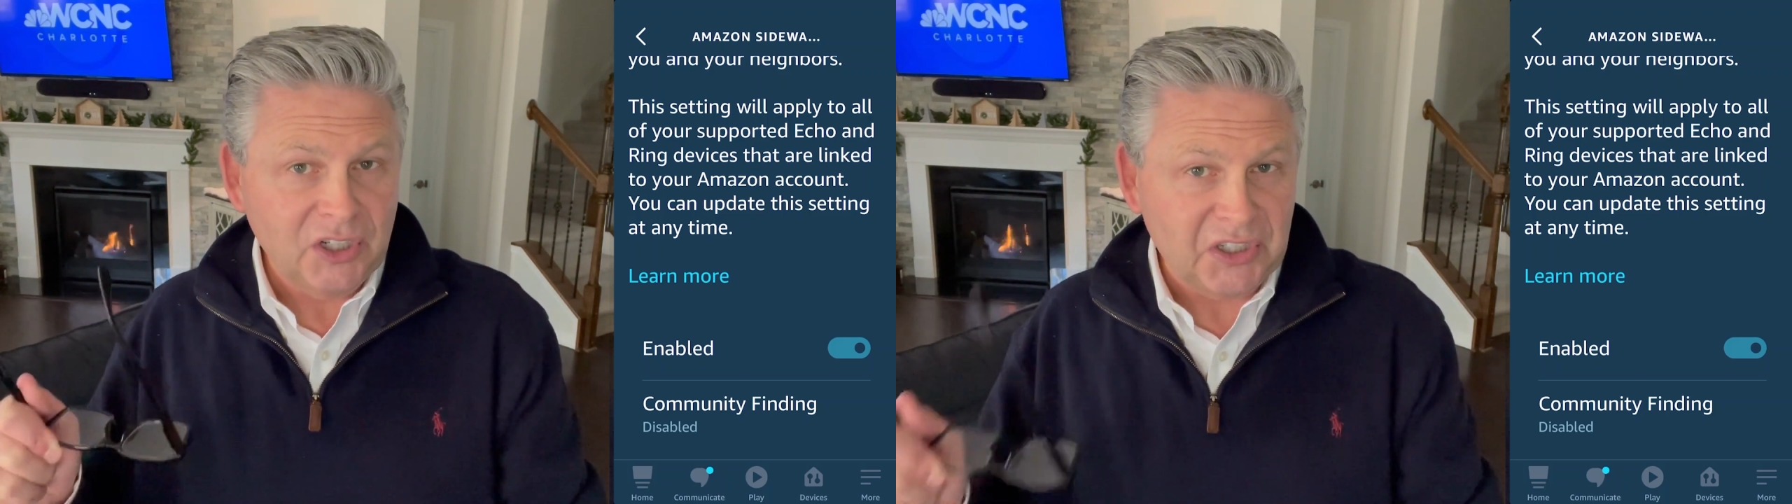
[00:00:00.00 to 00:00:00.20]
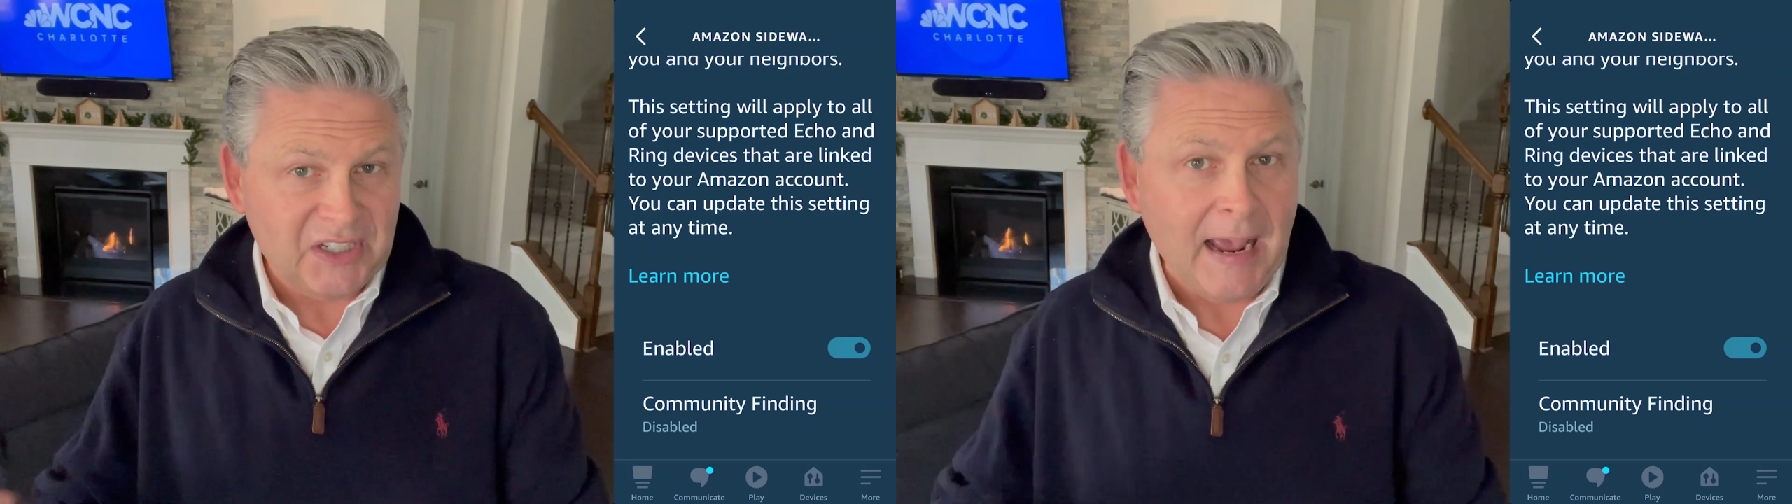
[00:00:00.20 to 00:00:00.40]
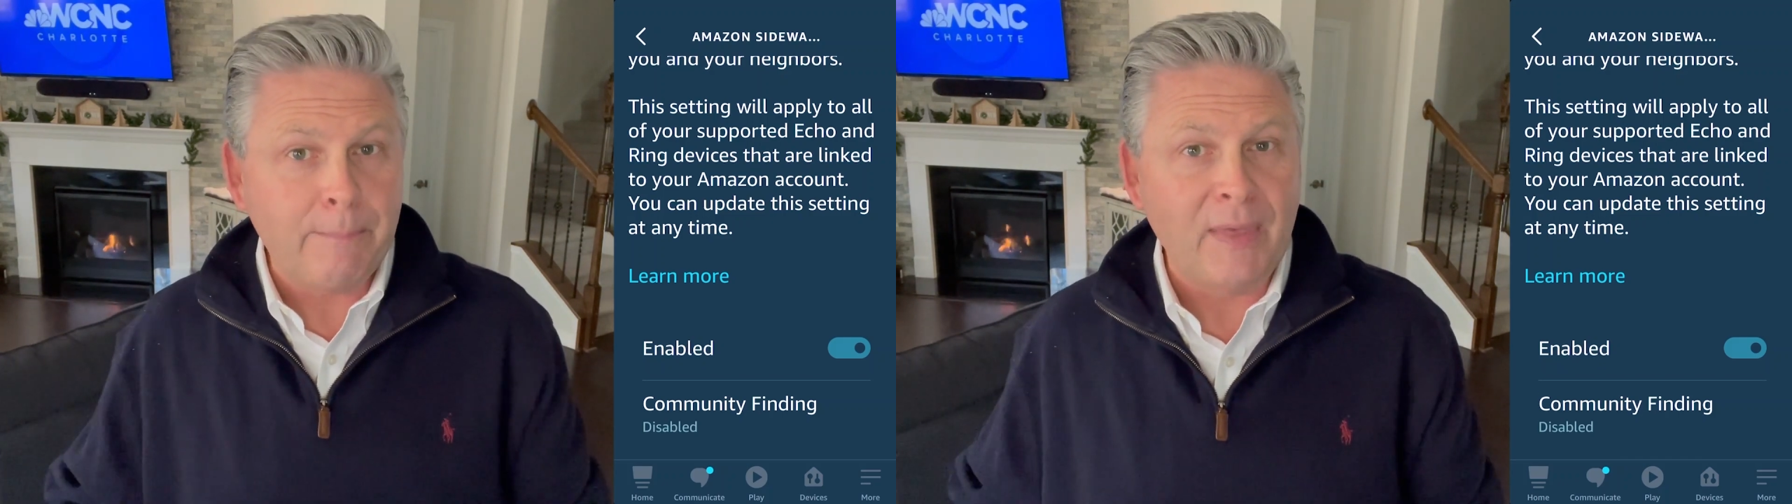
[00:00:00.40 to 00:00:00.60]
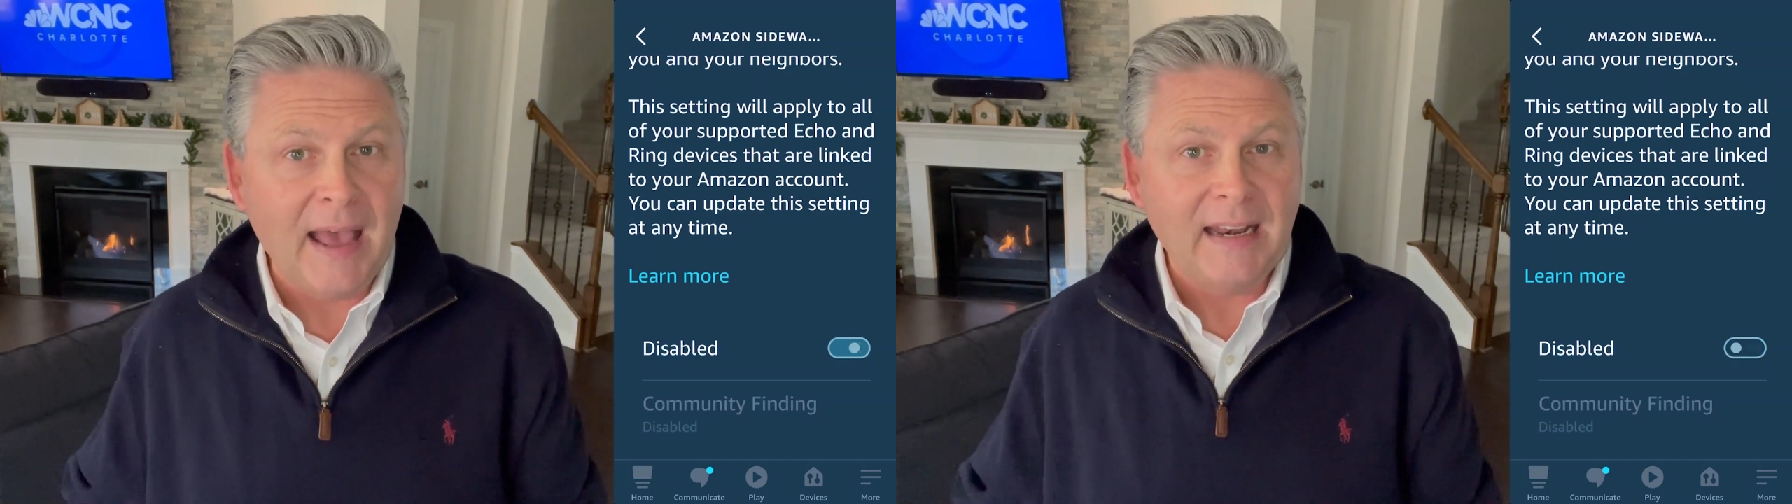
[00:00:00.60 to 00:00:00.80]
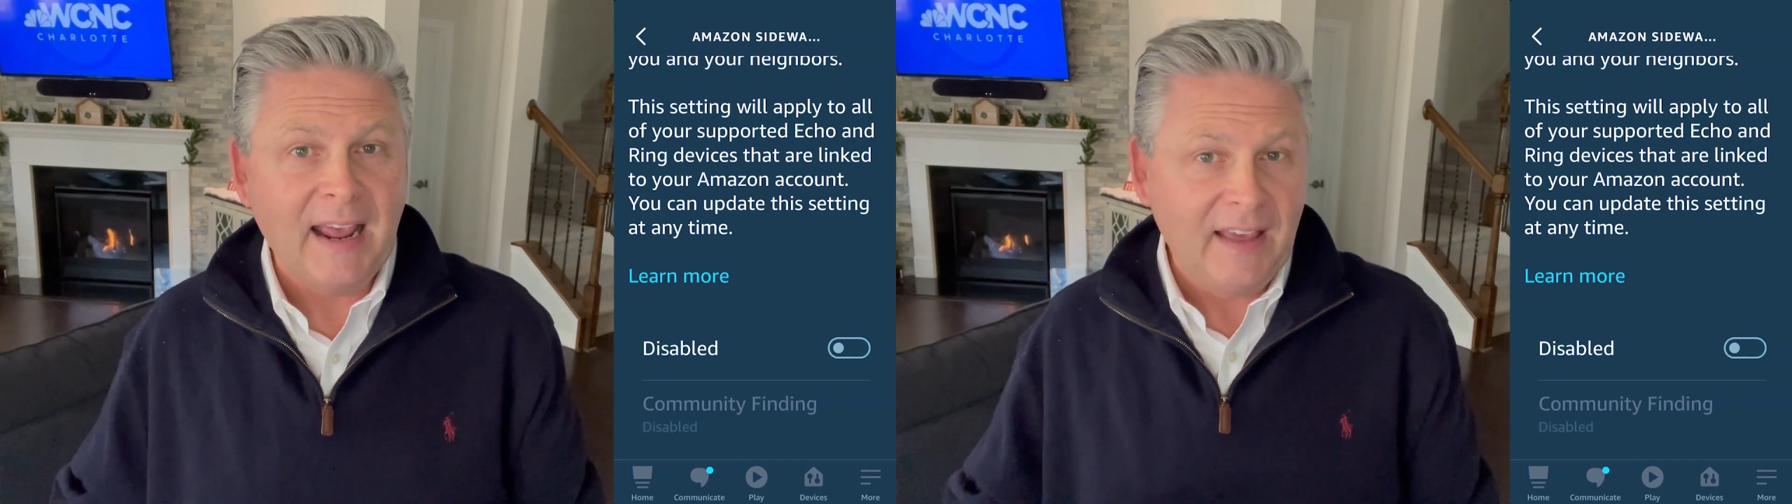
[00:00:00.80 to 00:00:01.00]
just tap
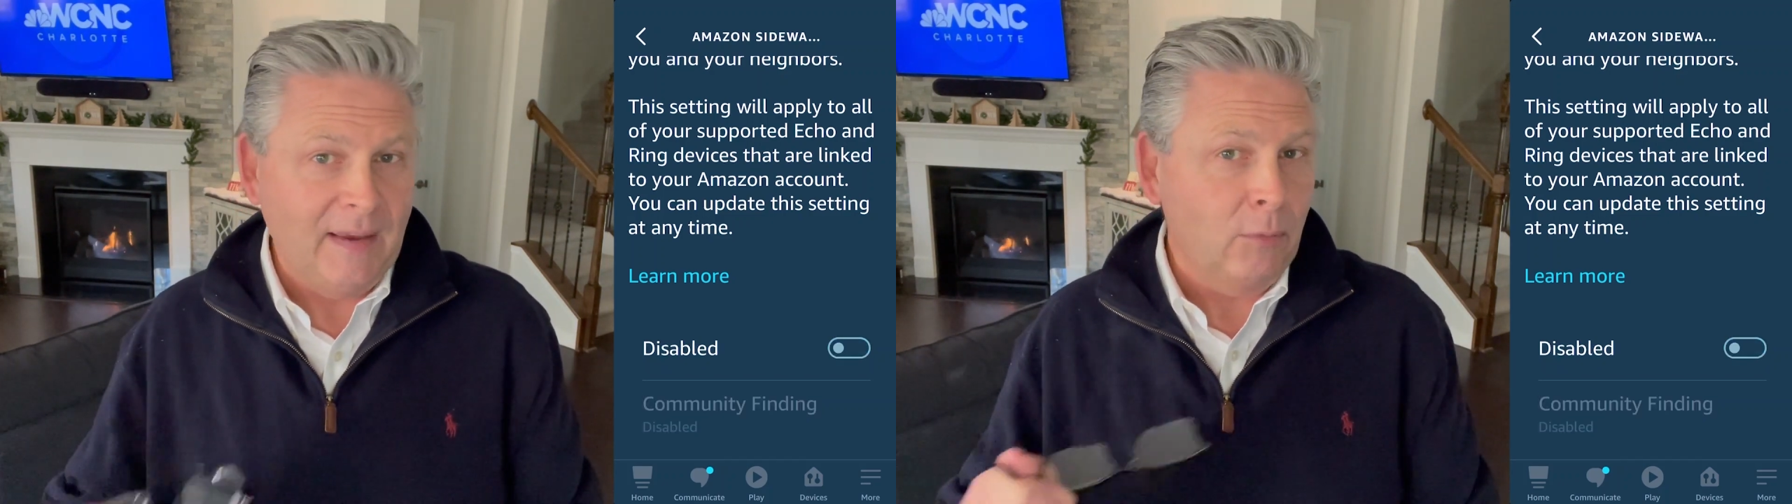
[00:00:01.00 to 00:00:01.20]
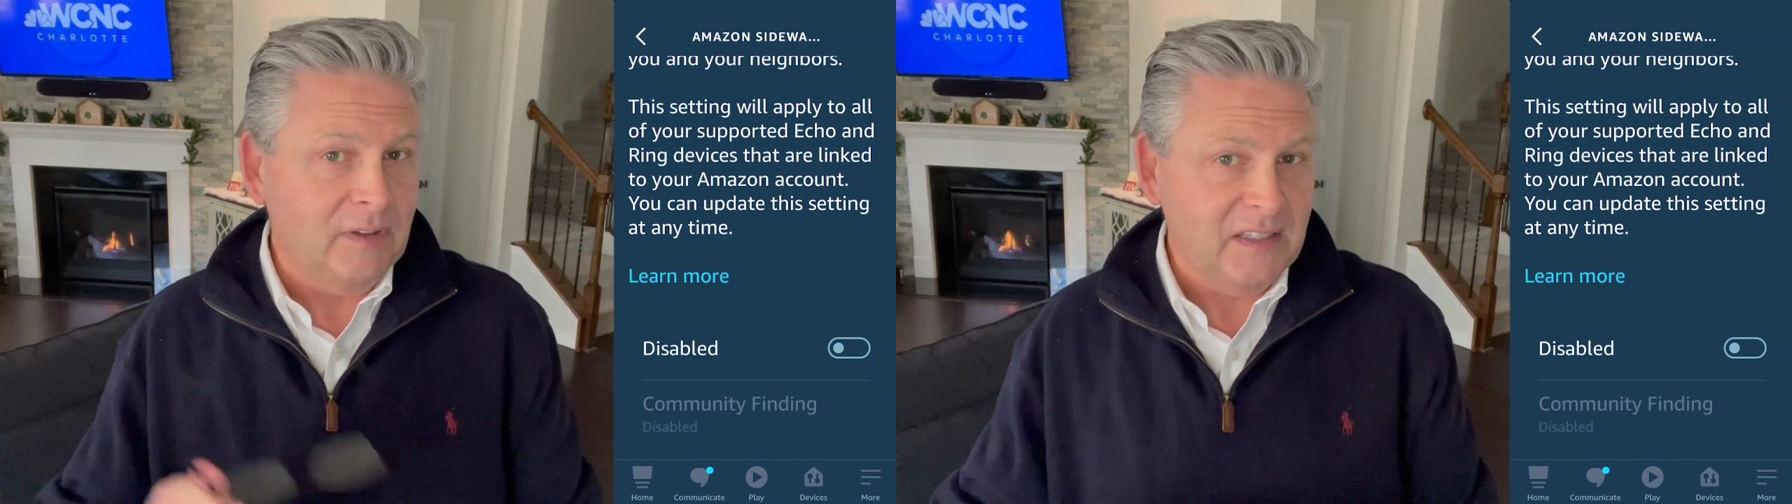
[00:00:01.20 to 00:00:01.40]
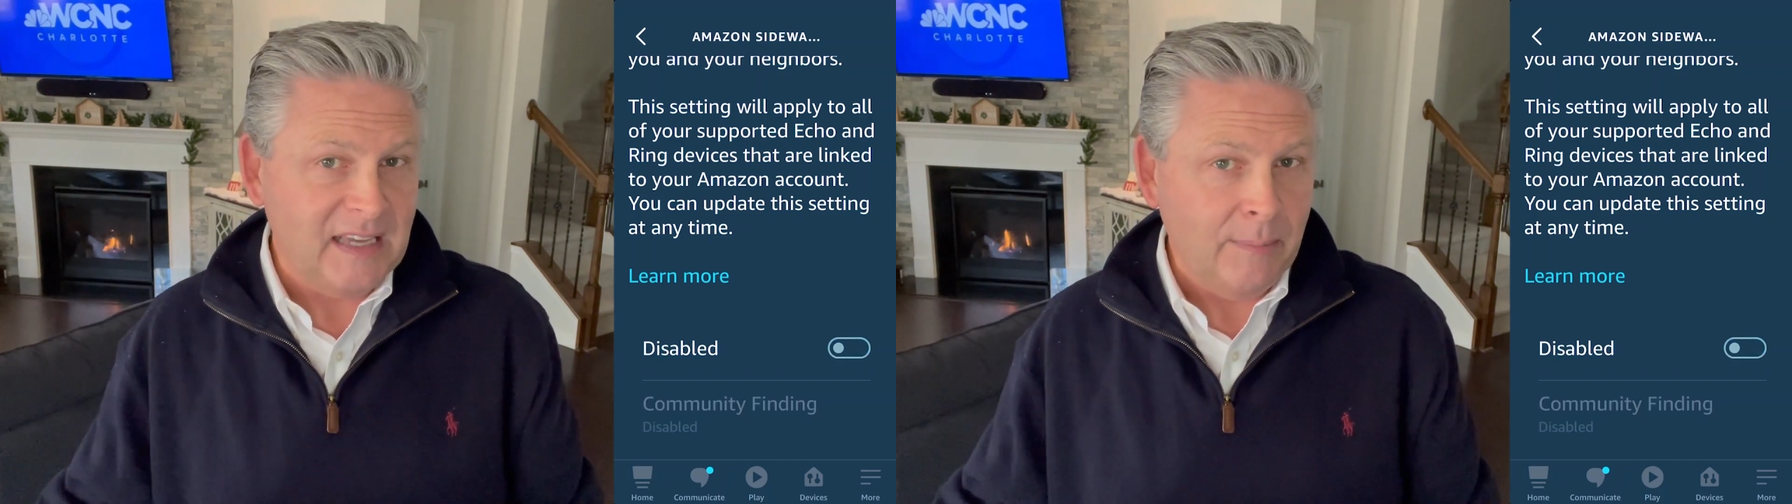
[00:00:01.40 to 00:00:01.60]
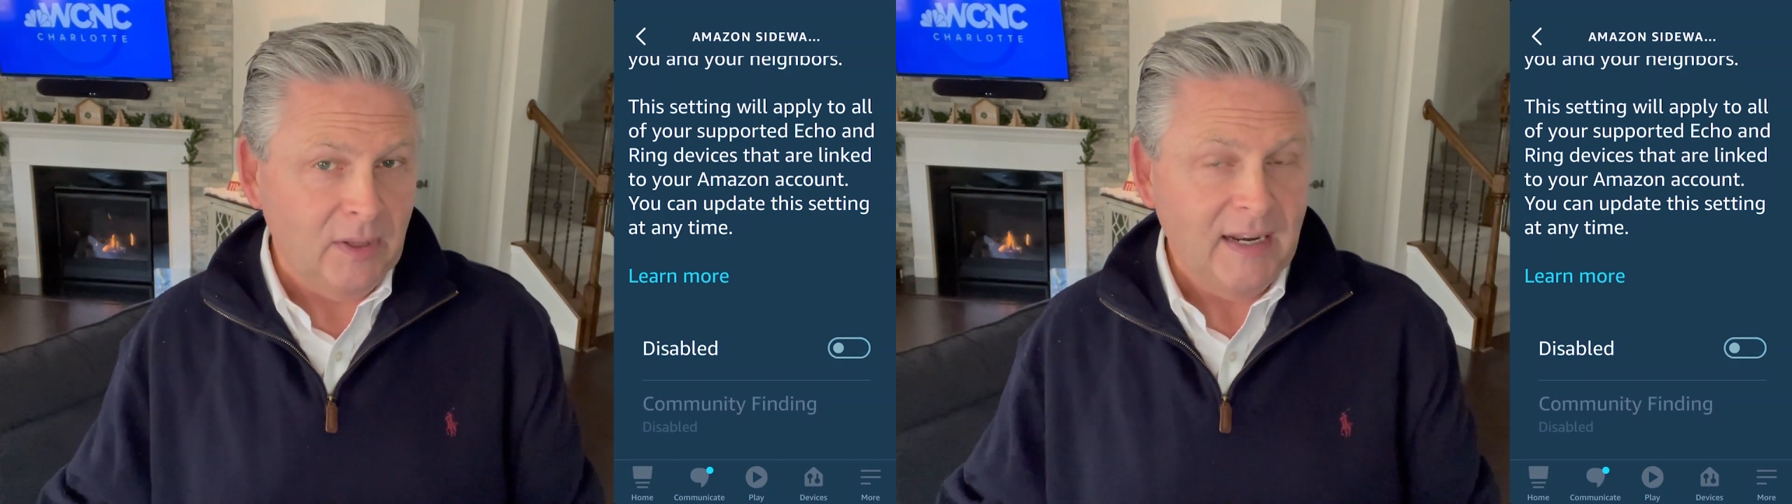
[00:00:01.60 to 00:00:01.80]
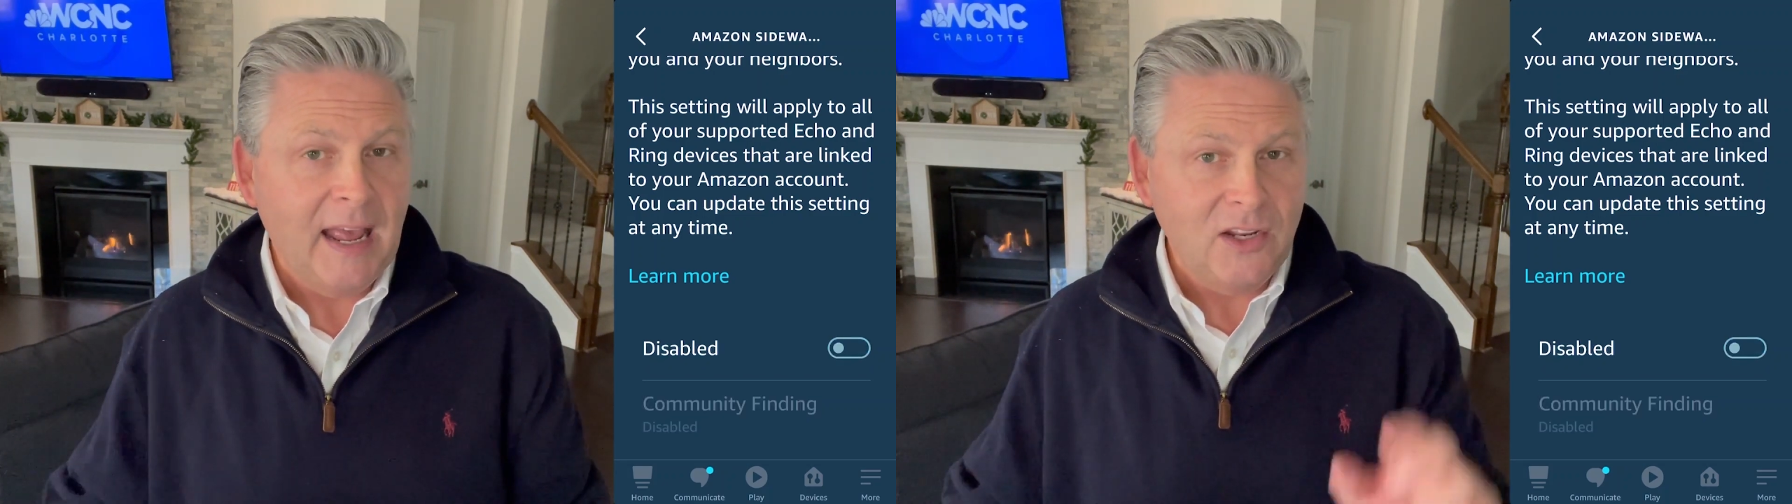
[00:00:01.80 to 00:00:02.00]
that and that will disable it,